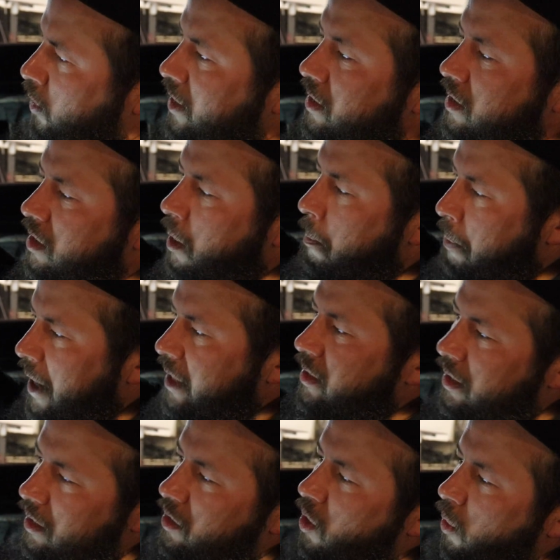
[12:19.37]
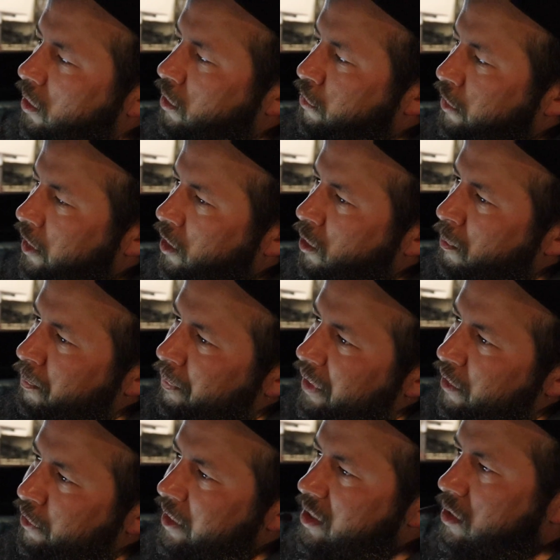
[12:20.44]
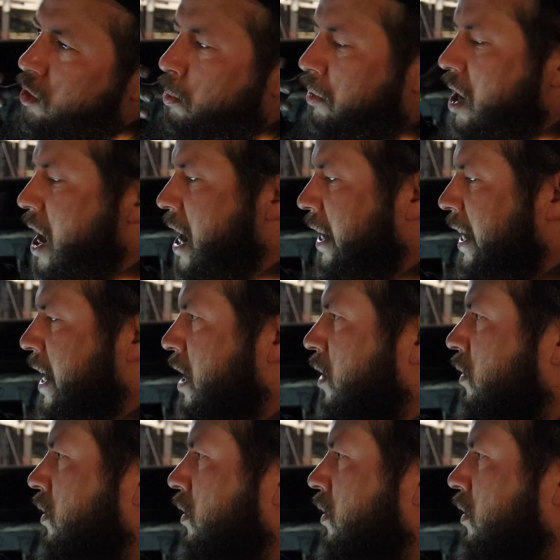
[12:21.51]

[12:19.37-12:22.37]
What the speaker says: So this is the best it's going to feel. If it's super hot out,